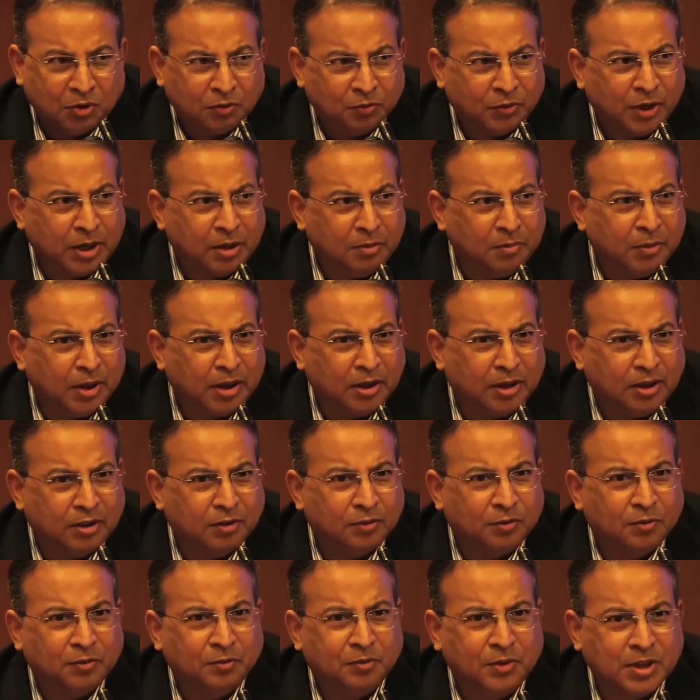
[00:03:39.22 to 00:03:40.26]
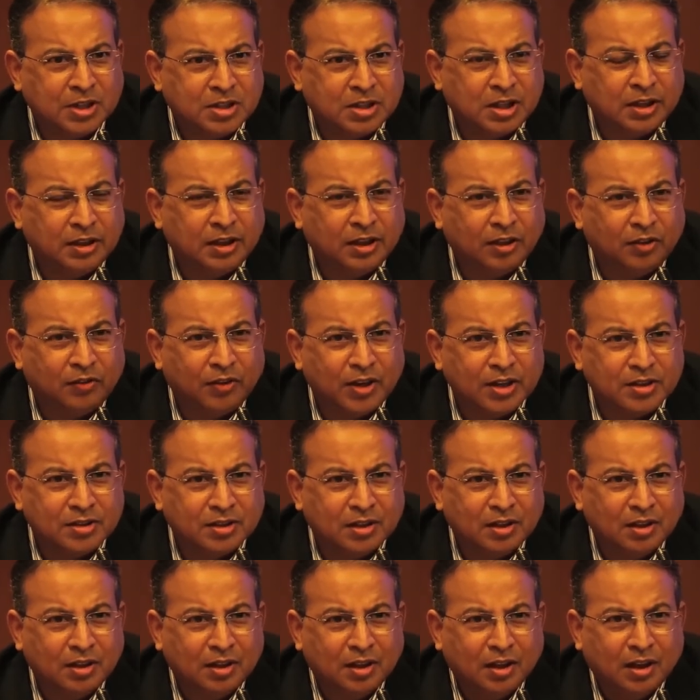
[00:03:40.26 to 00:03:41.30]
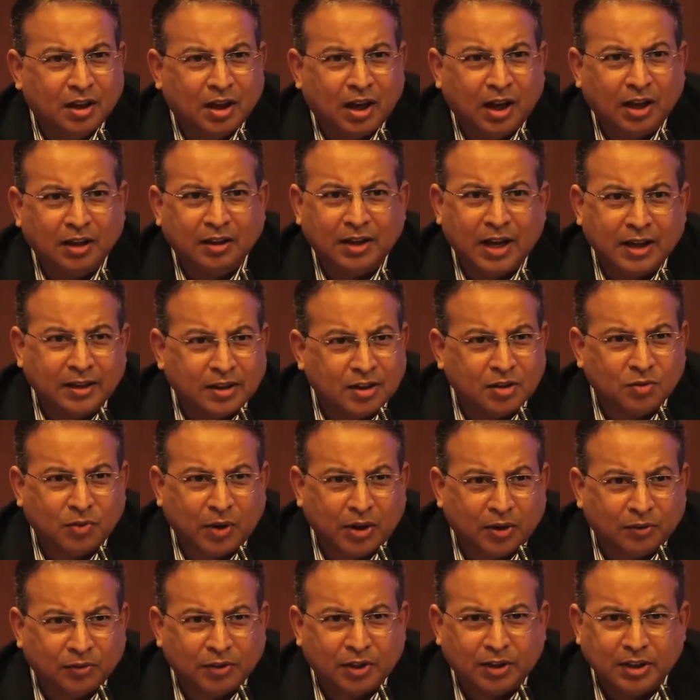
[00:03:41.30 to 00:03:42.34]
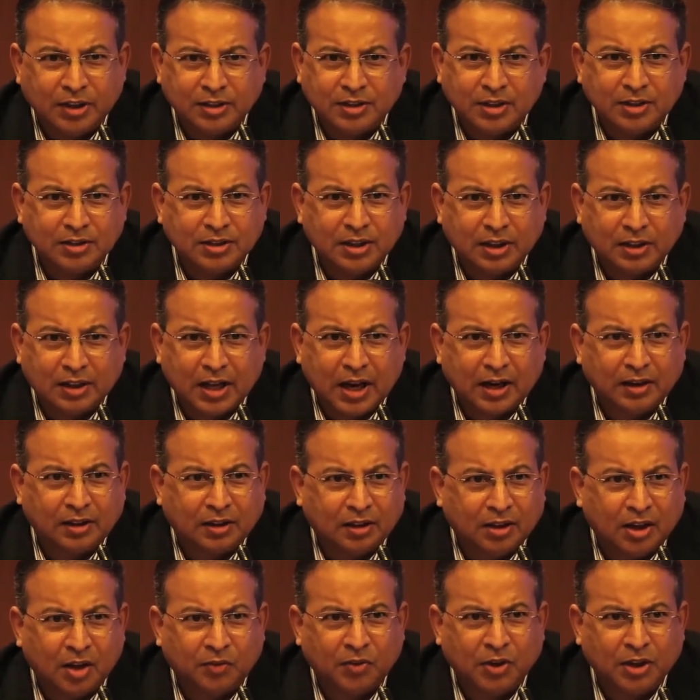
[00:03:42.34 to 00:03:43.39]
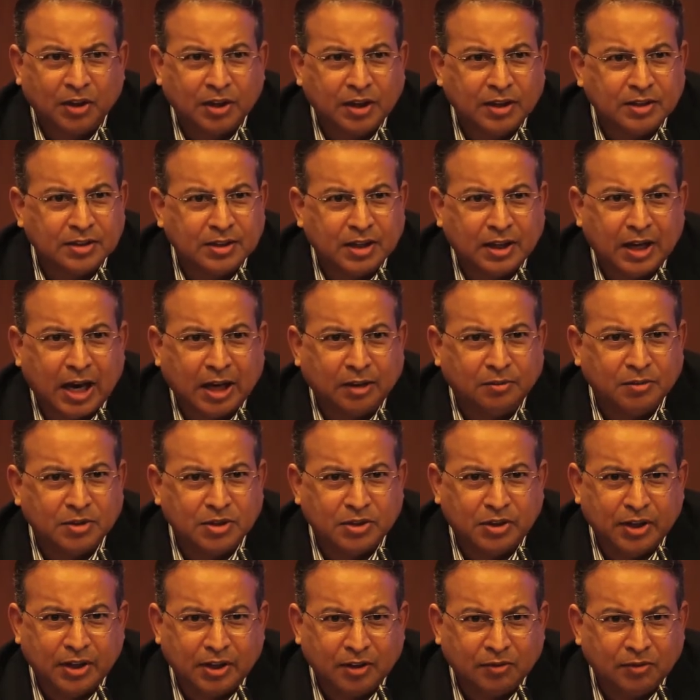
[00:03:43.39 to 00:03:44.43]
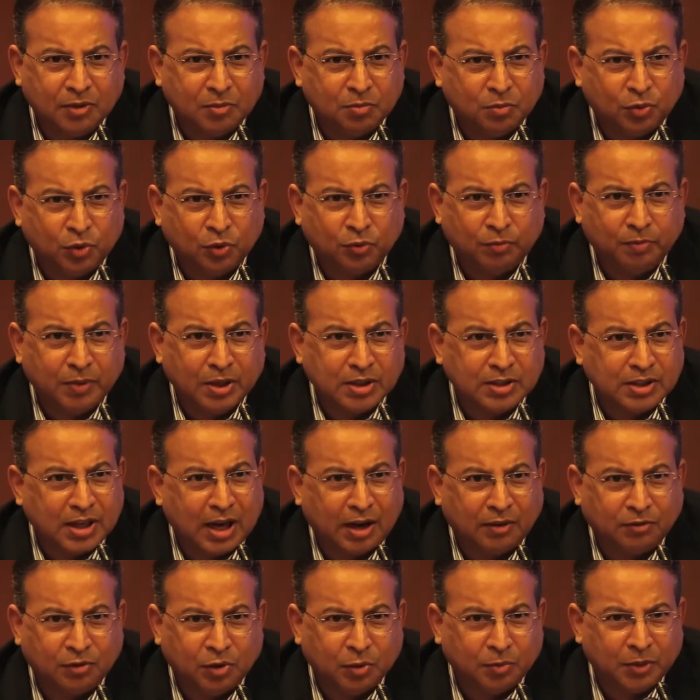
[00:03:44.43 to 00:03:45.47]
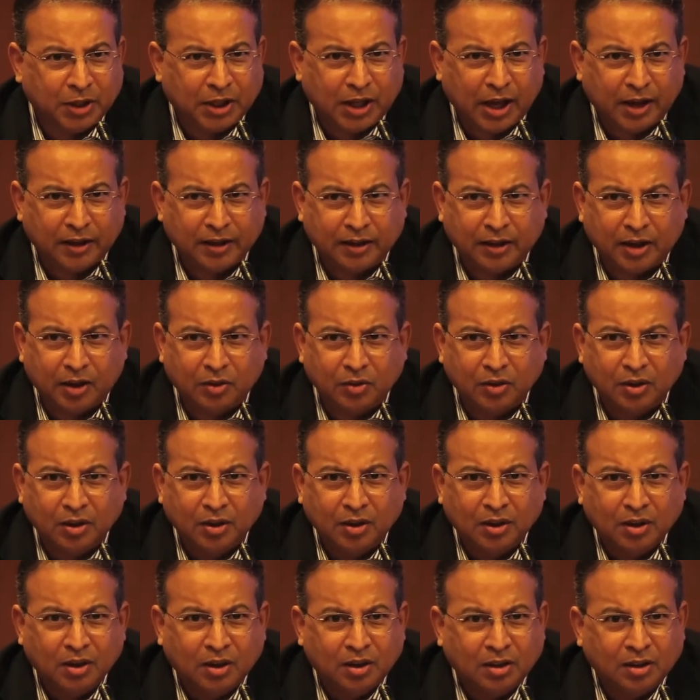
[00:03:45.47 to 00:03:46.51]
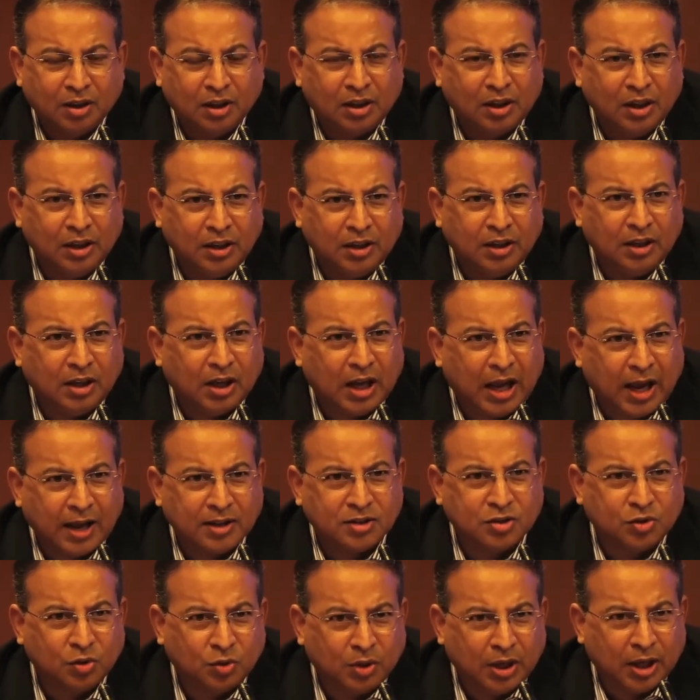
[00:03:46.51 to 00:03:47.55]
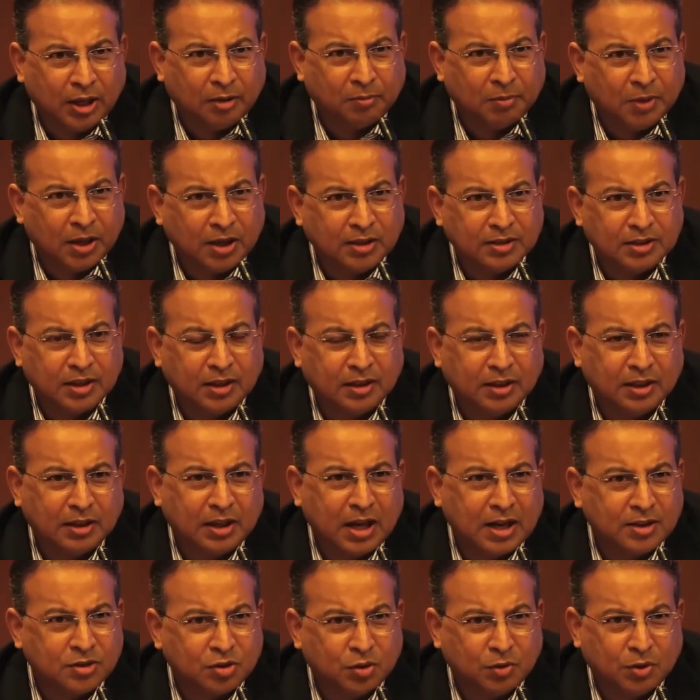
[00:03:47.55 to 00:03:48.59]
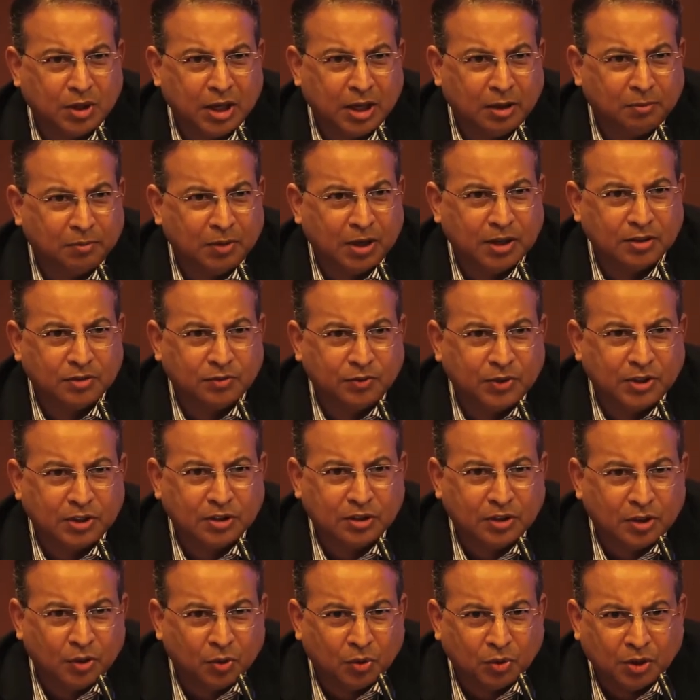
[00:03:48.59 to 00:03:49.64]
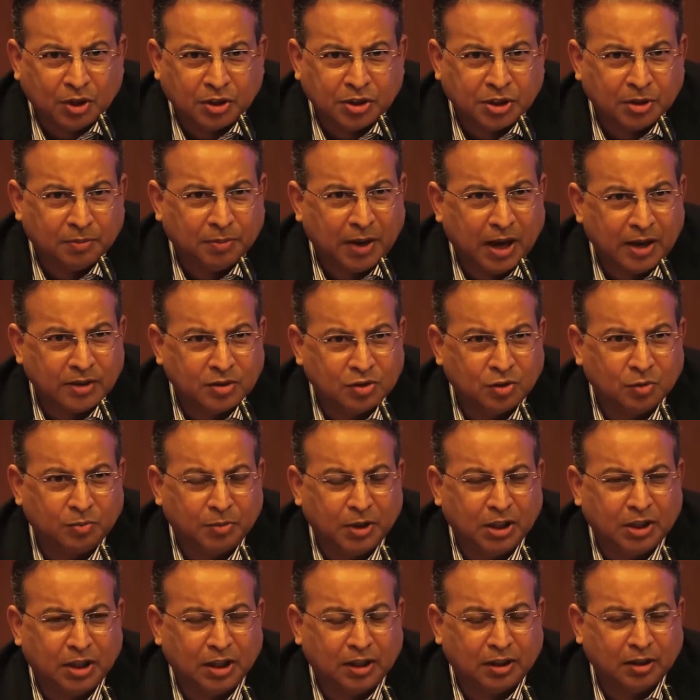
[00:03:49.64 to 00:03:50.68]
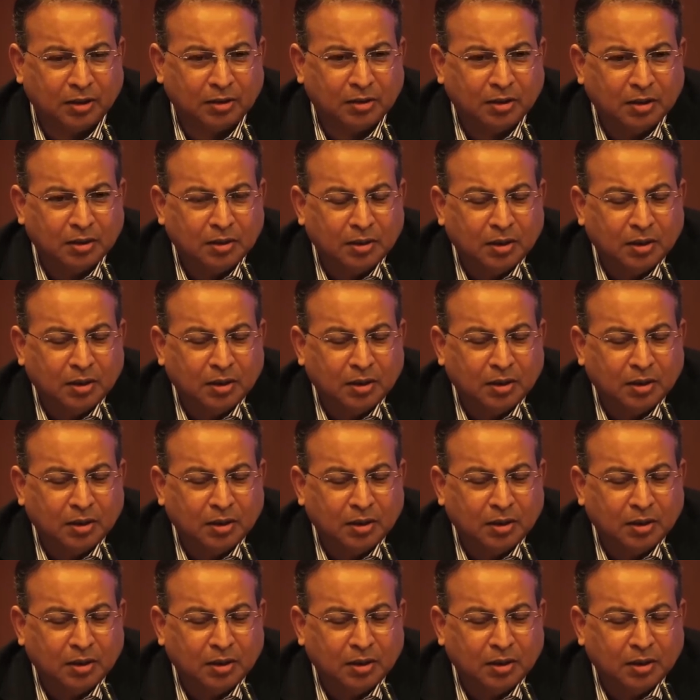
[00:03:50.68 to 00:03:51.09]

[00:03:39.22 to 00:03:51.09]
very many vested interests. And that is one of the reasons, and that governance and administrative improvements have to be carried out. The cleaning has to take place, and it has to take place, which the ownership has to be taken.